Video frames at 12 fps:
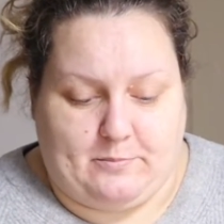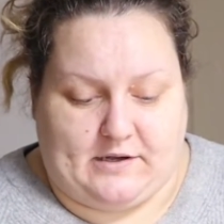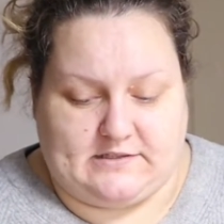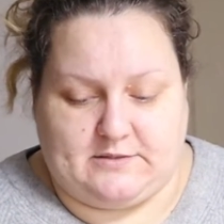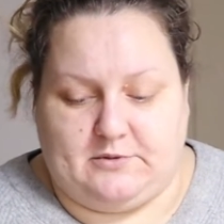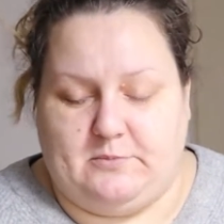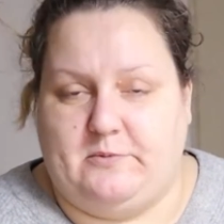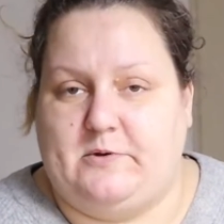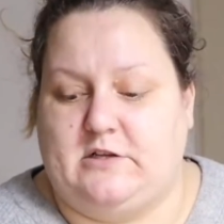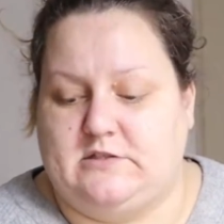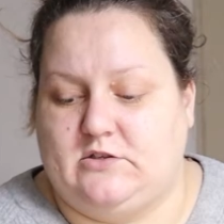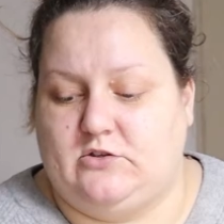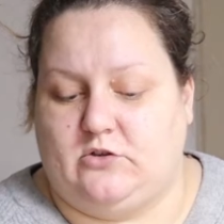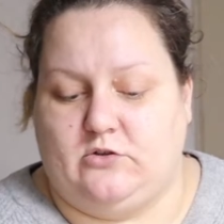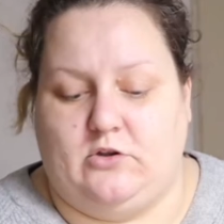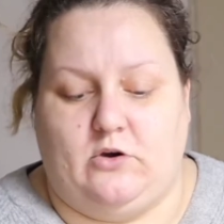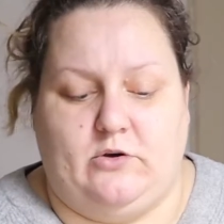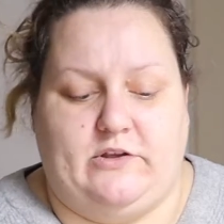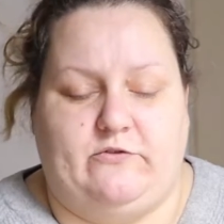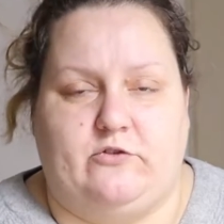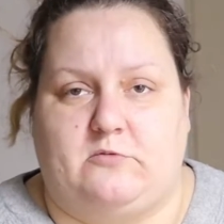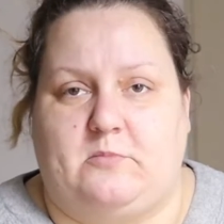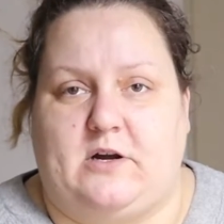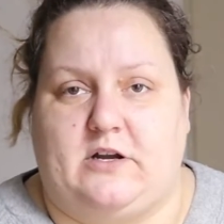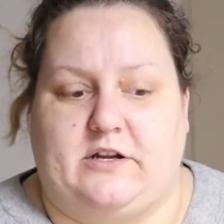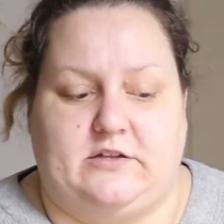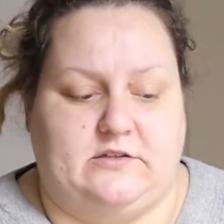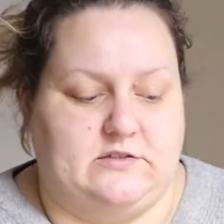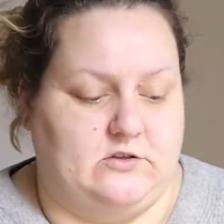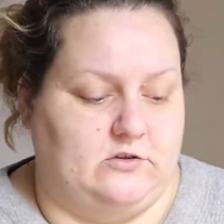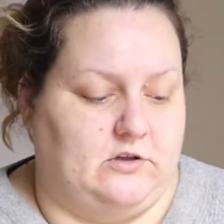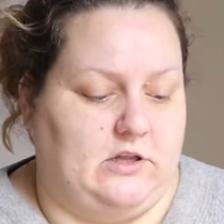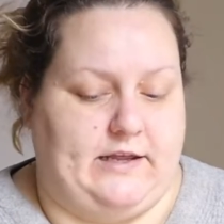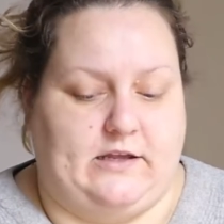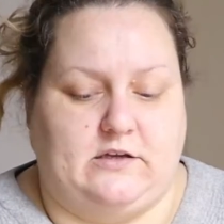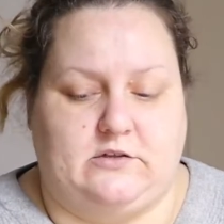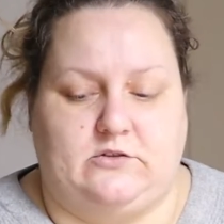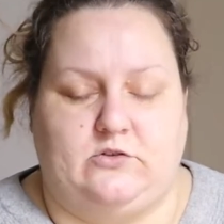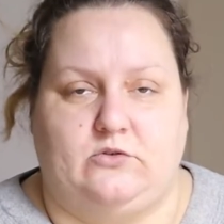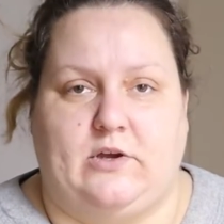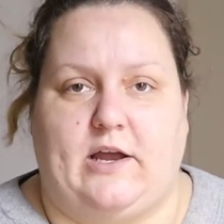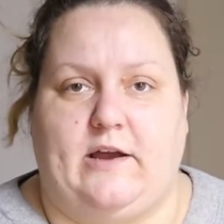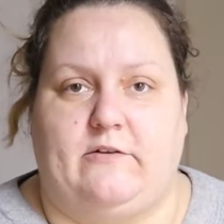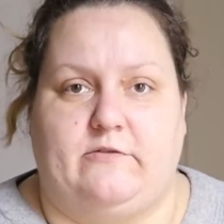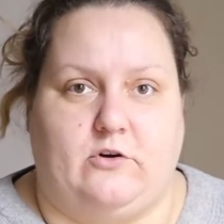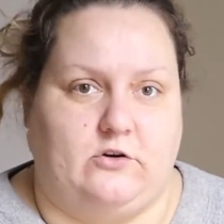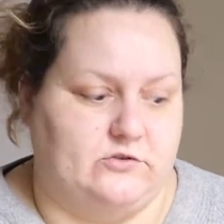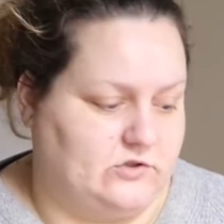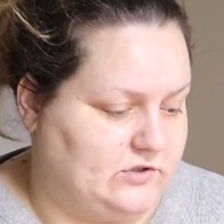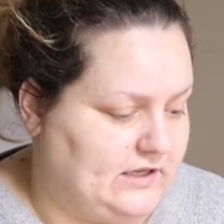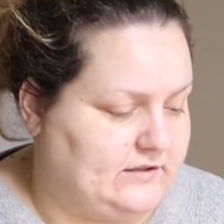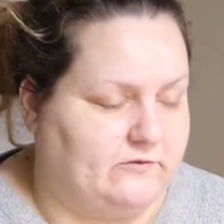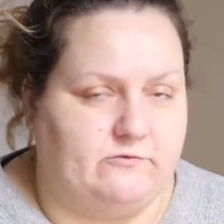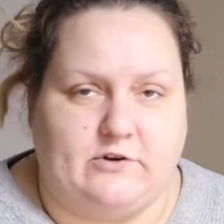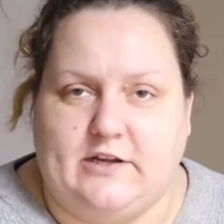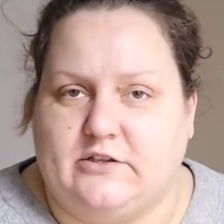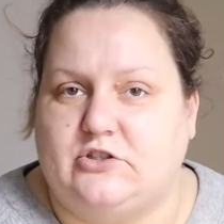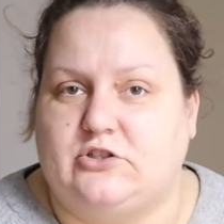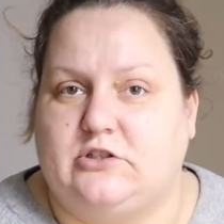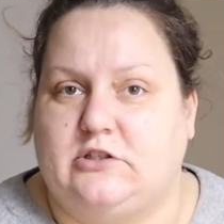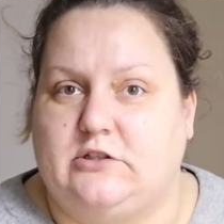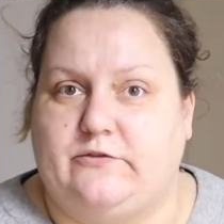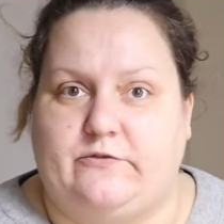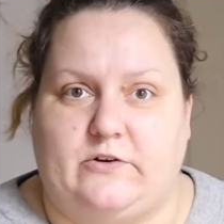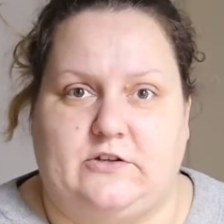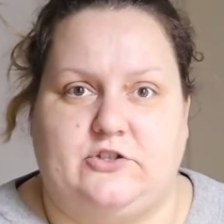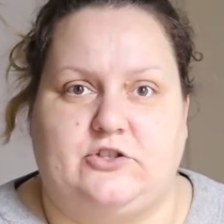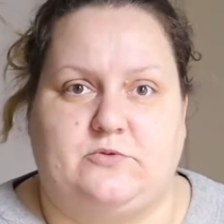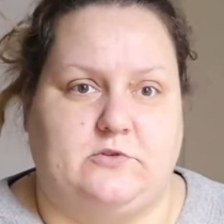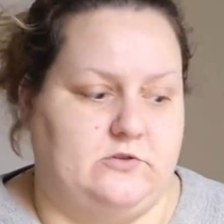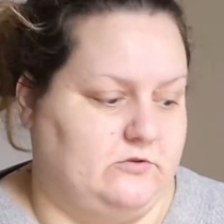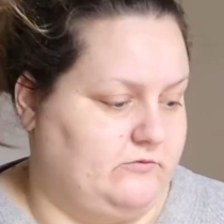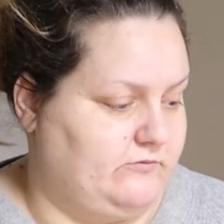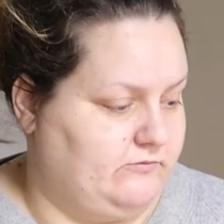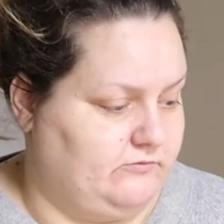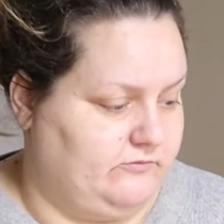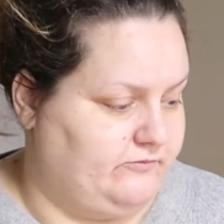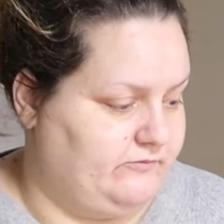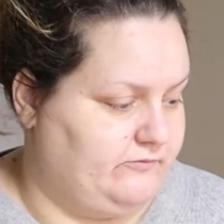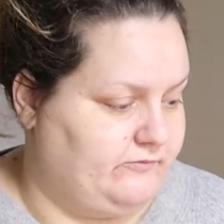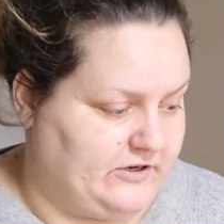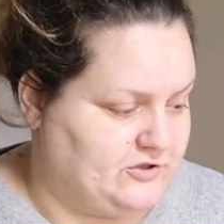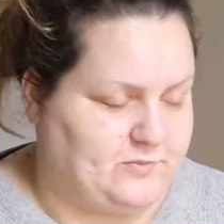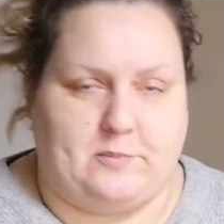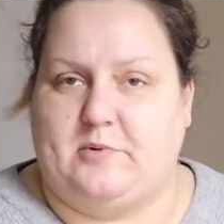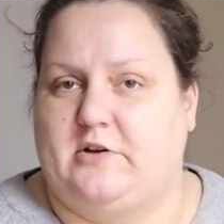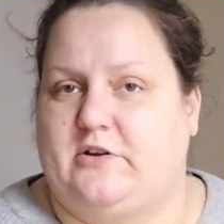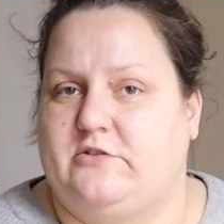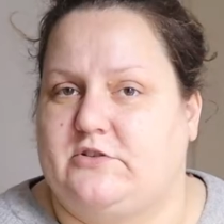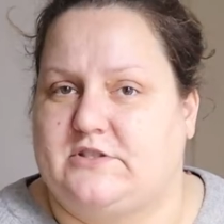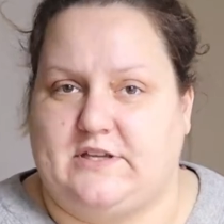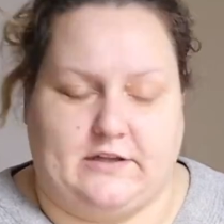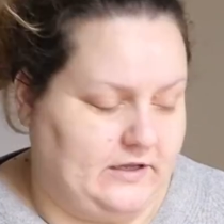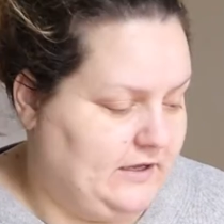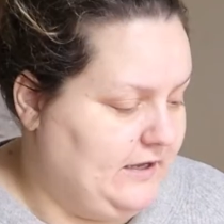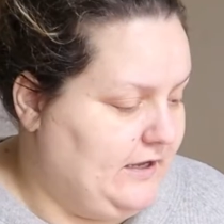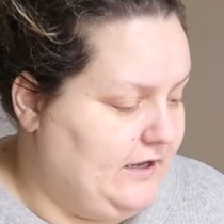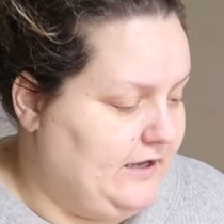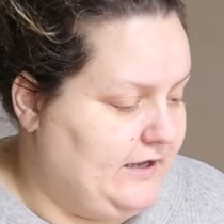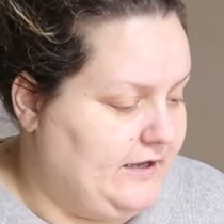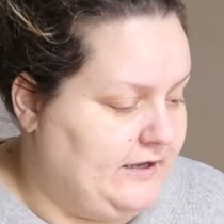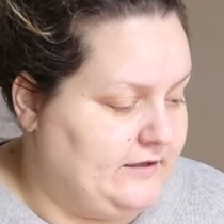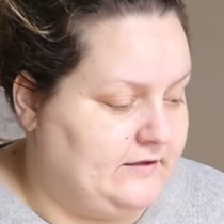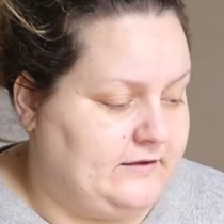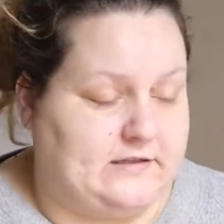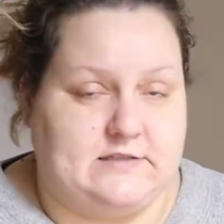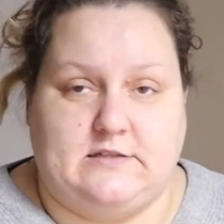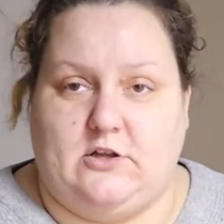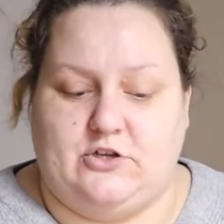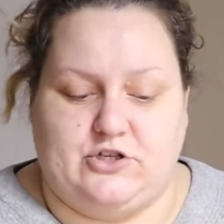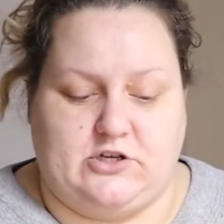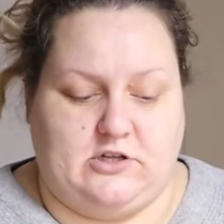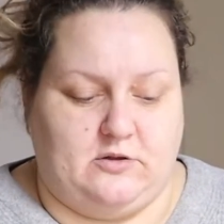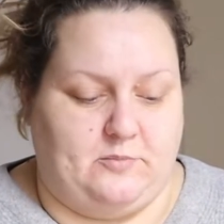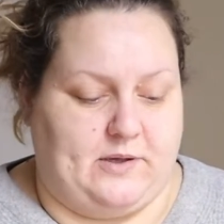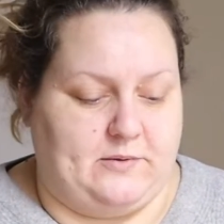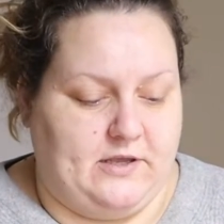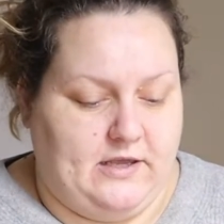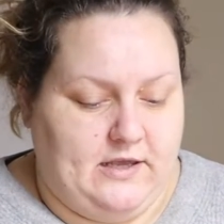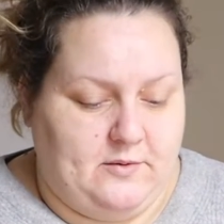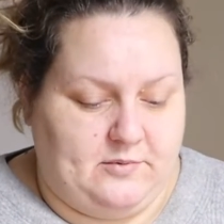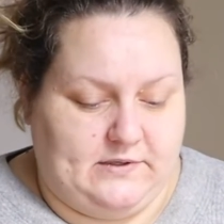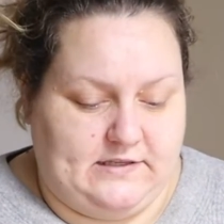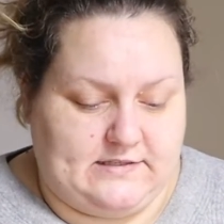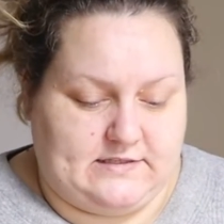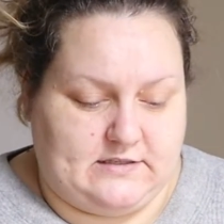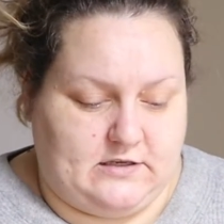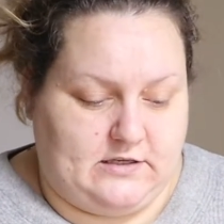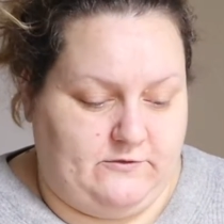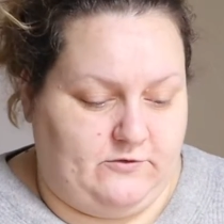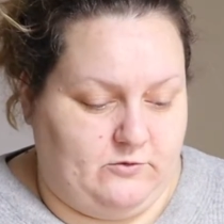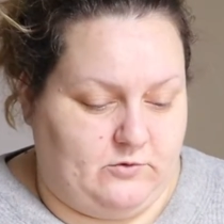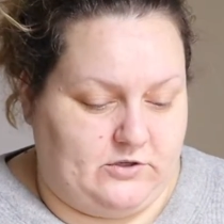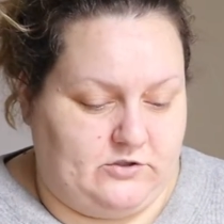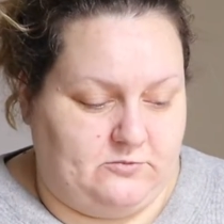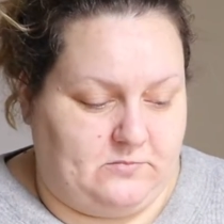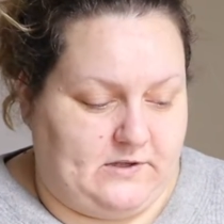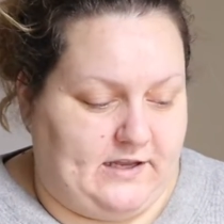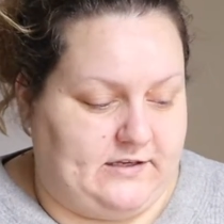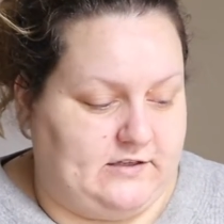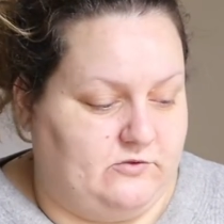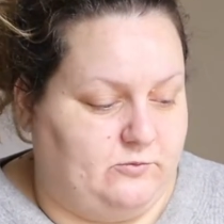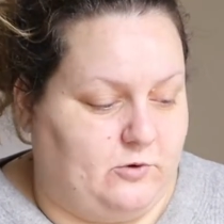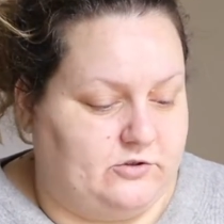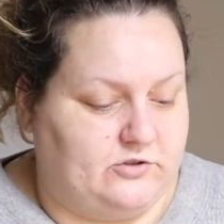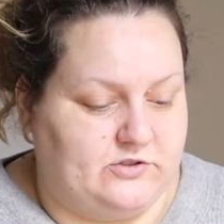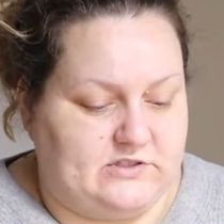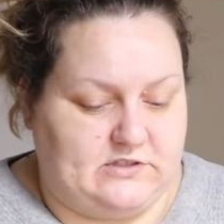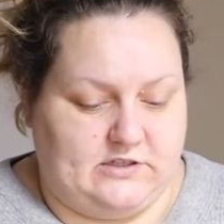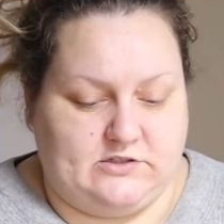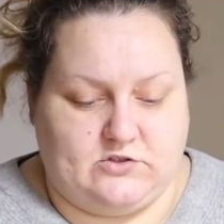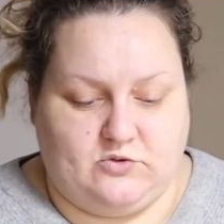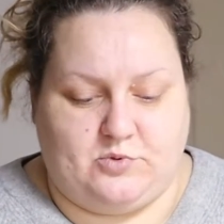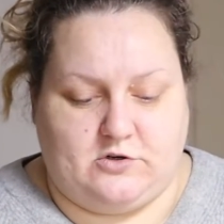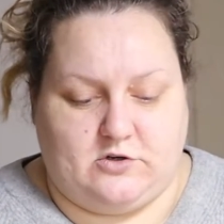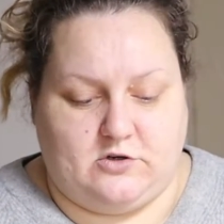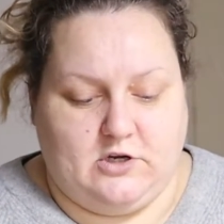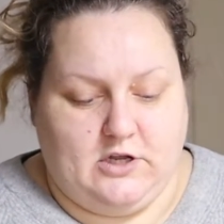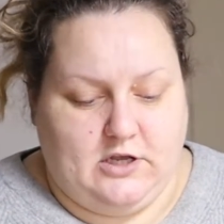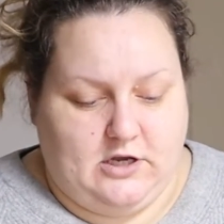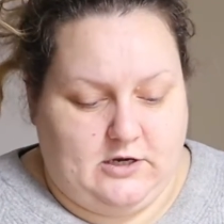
possibly because you don't know if your market is gonna like to have also that in French, if French people are interested. And that's logical, but please, if you want to plan and you want to stay super